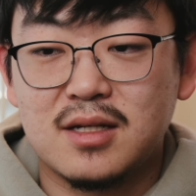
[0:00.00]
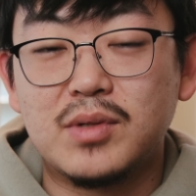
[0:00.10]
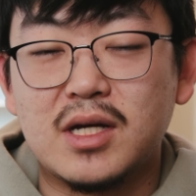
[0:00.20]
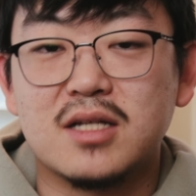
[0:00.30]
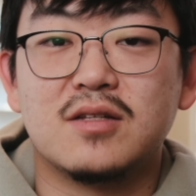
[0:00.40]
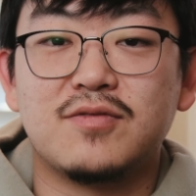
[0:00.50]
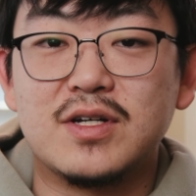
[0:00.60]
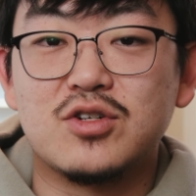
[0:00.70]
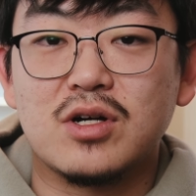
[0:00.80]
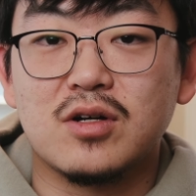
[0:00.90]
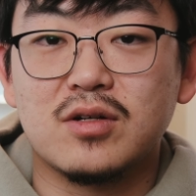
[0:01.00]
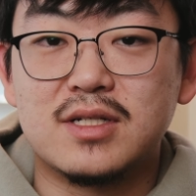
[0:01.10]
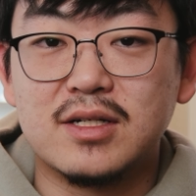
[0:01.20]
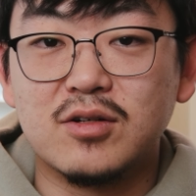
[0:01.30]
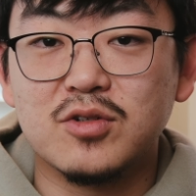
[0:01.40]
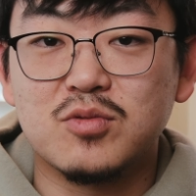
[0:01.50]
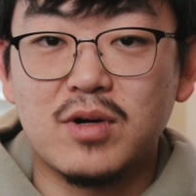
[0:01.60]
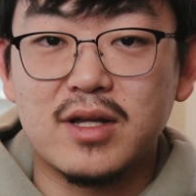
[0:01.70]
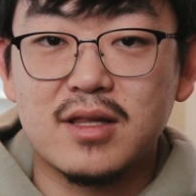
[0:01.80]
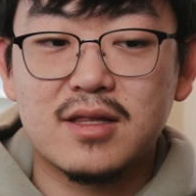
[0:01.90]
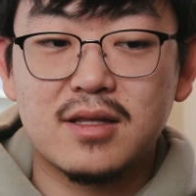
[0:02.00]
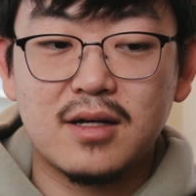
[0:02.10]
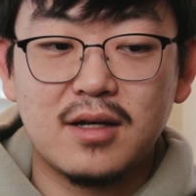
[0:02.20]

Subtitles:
Because the feature deals with